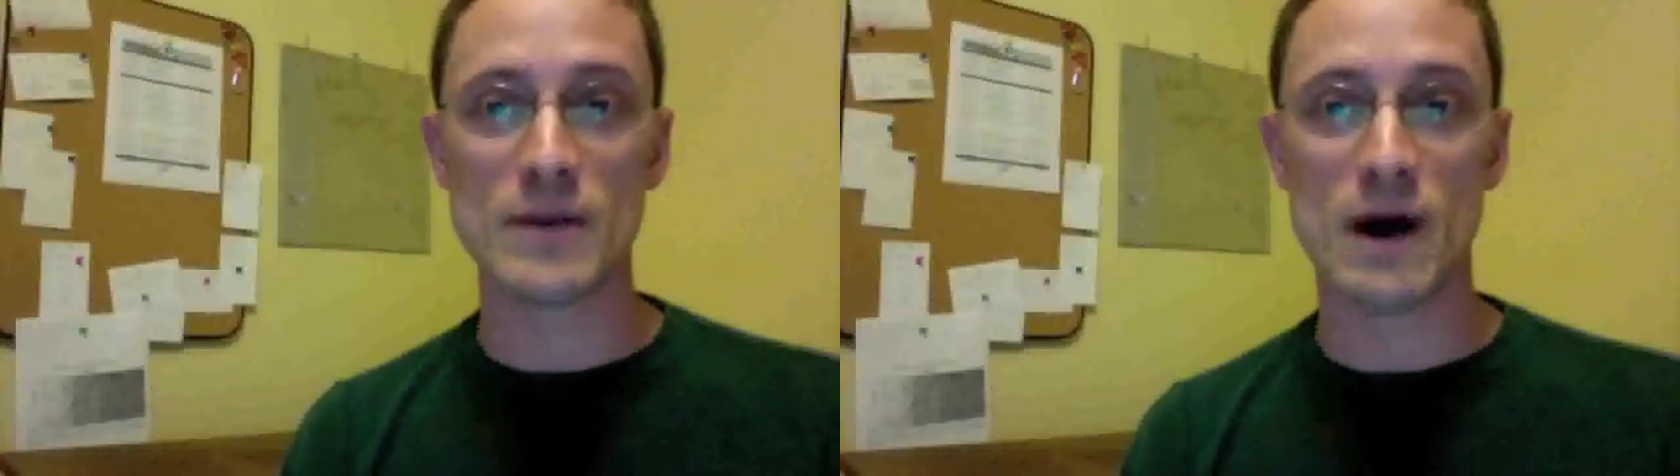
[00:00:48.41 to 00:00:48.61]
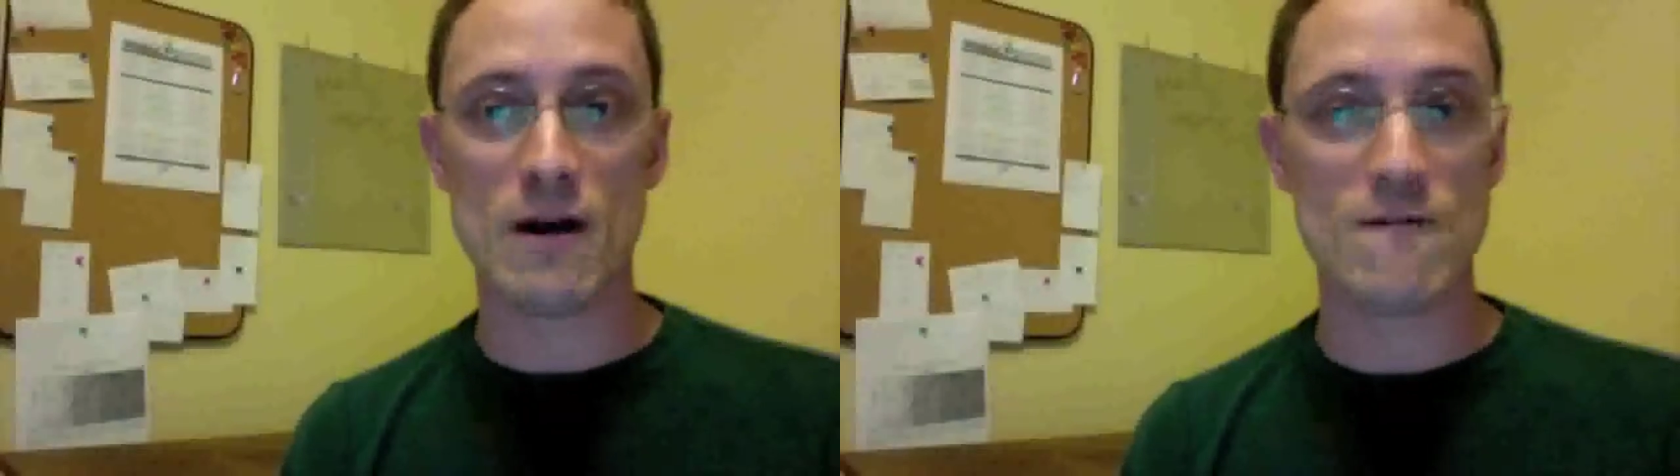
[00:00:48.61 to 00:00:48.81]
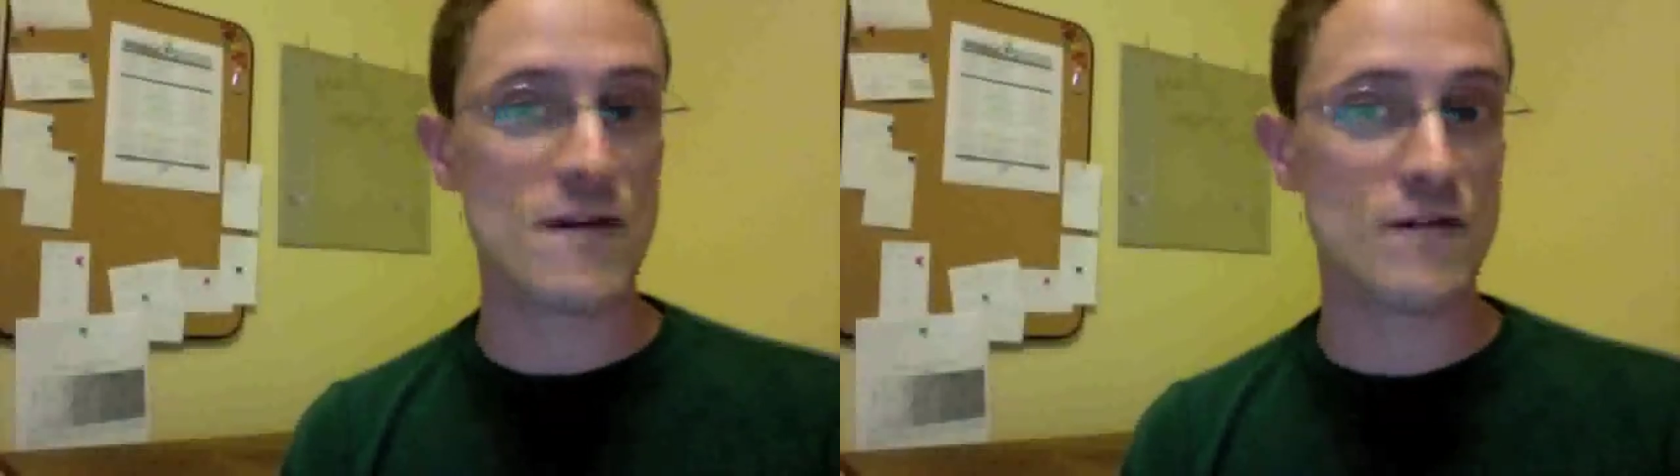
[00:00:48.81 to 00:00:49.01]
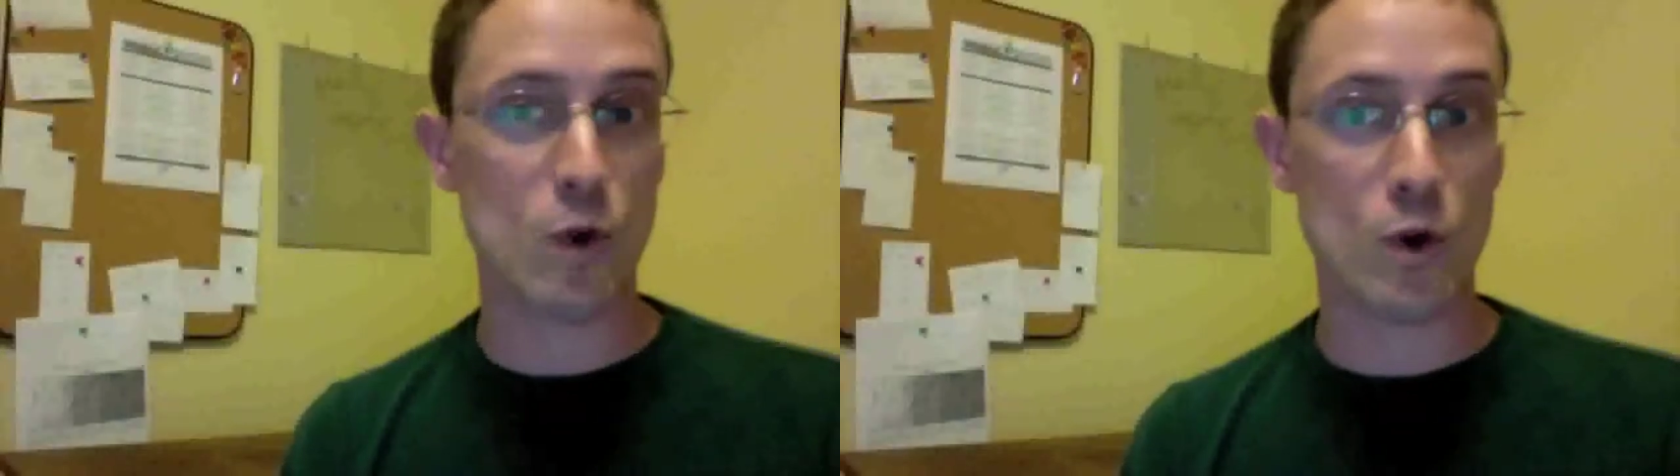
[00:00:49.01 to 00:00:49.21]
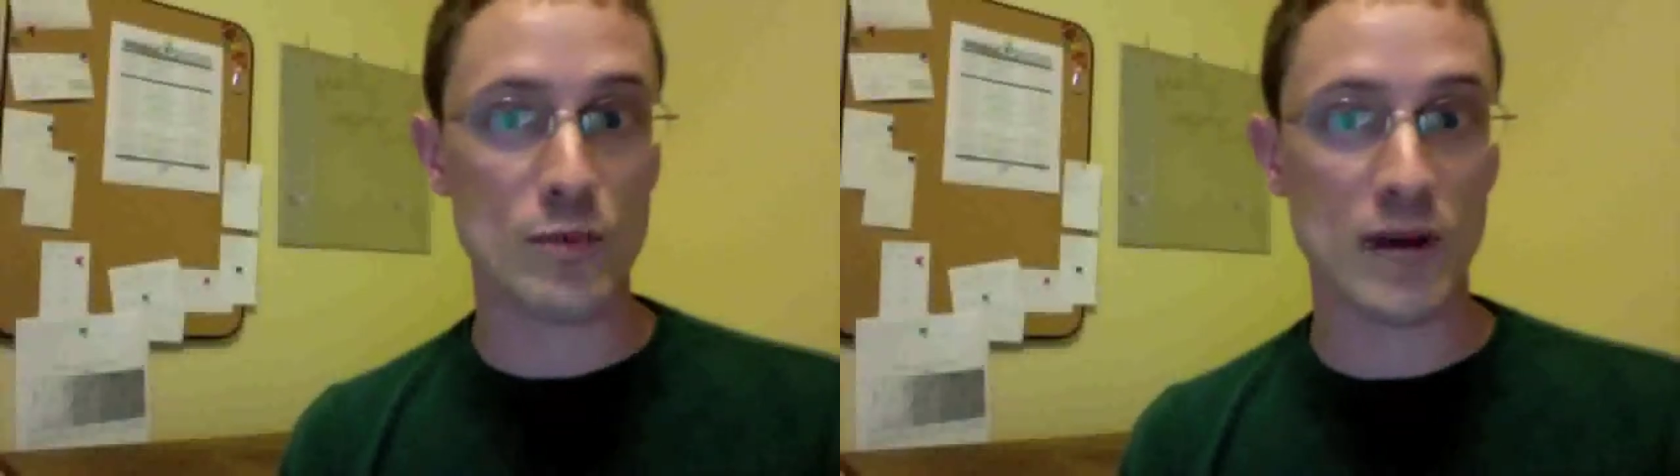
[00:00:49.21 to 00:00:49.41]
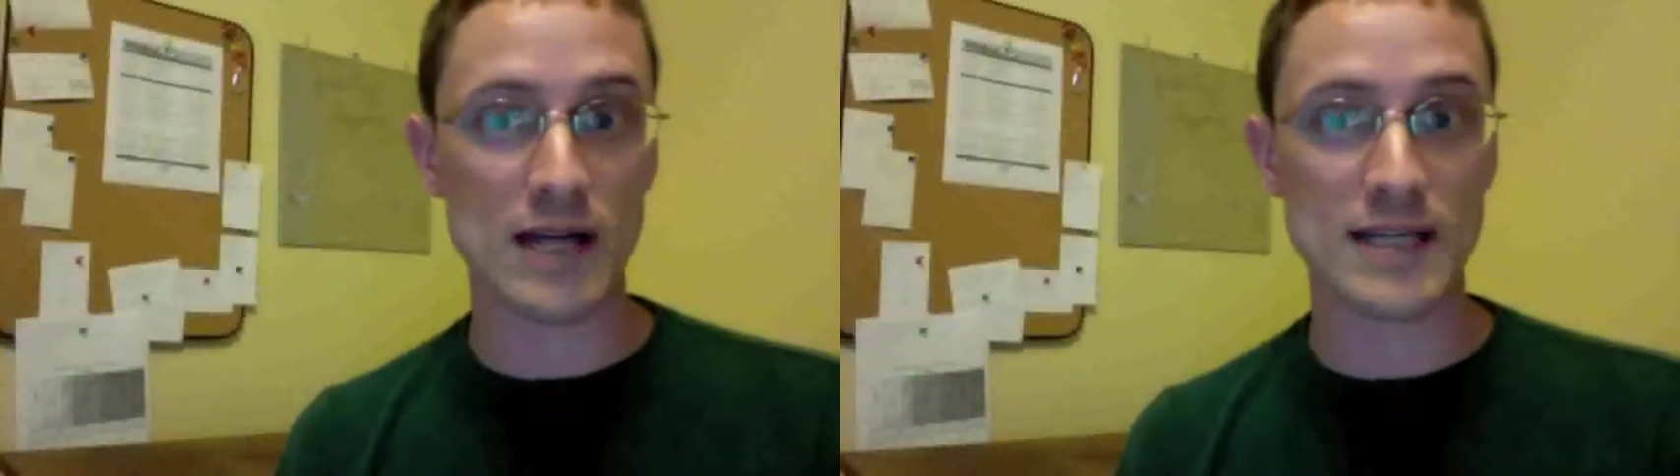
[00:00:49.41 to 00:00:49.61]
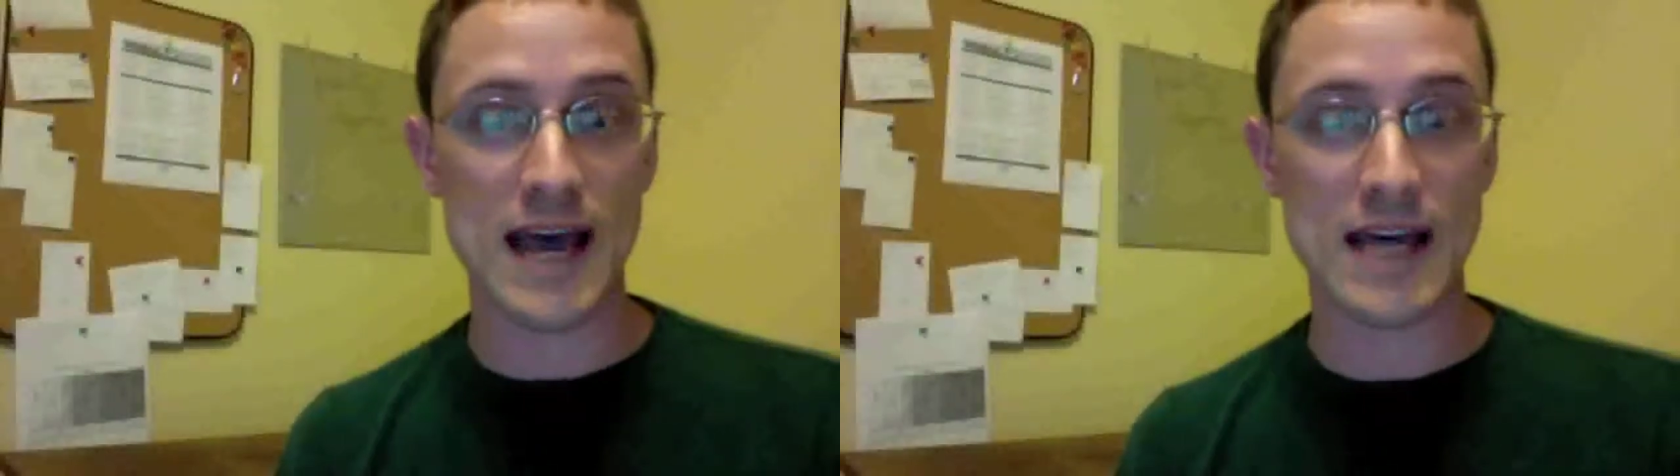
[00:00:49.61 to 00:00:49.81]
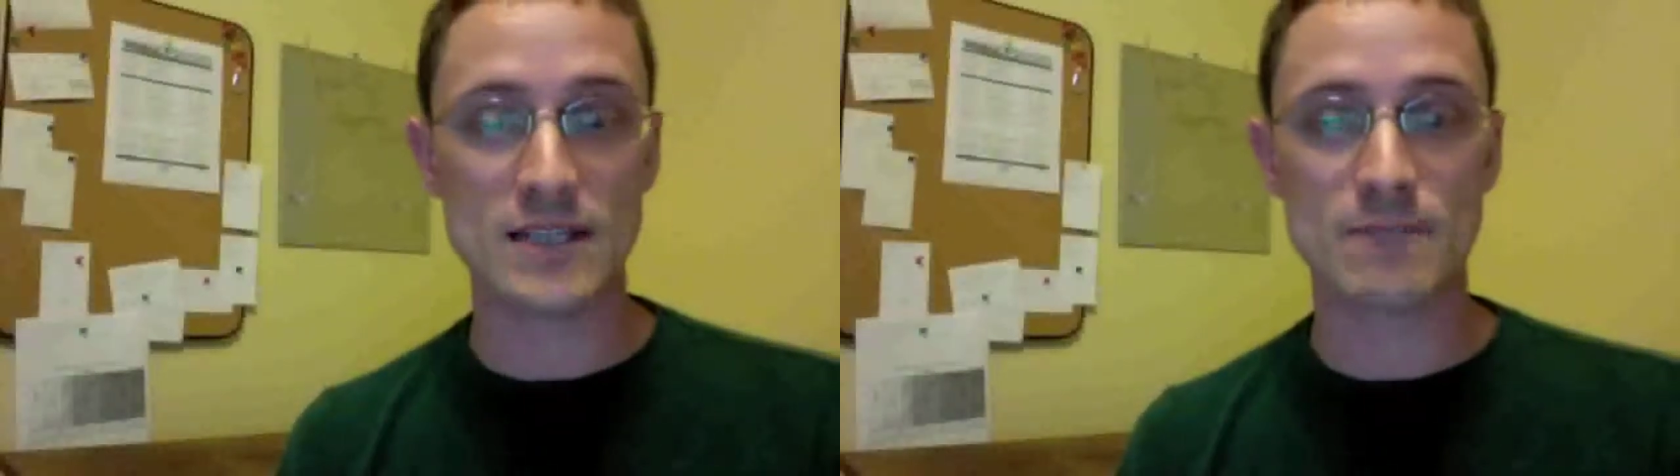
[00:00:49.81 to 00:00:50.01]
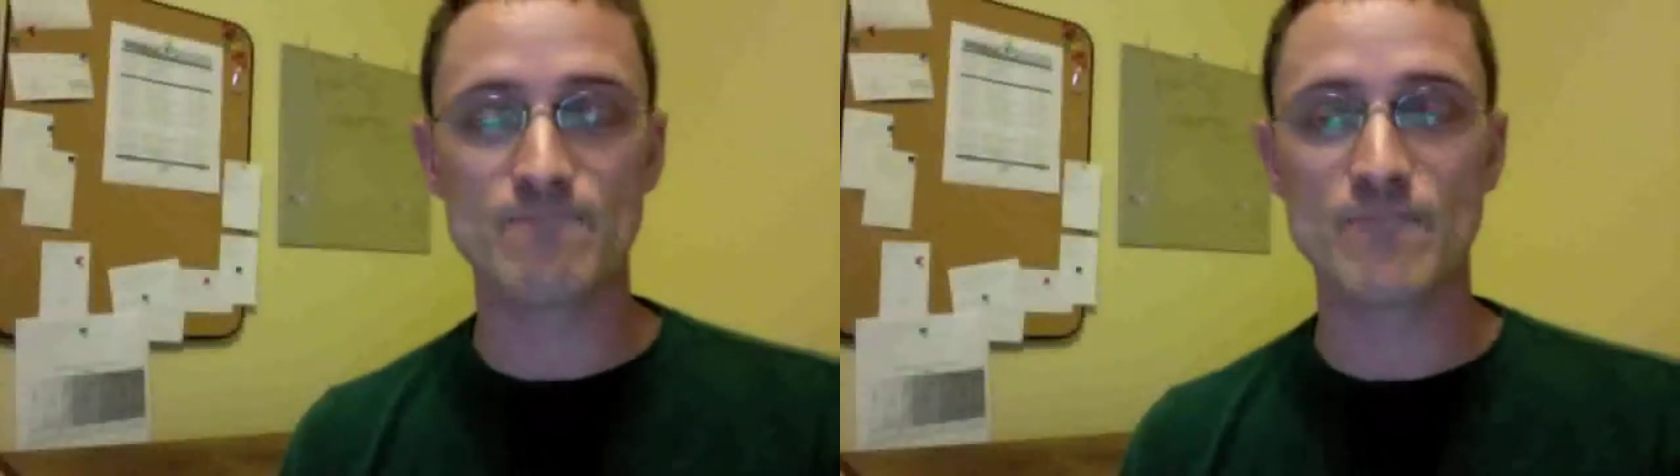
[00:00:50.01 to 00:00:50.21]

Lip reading: about our fifth quarter podcast.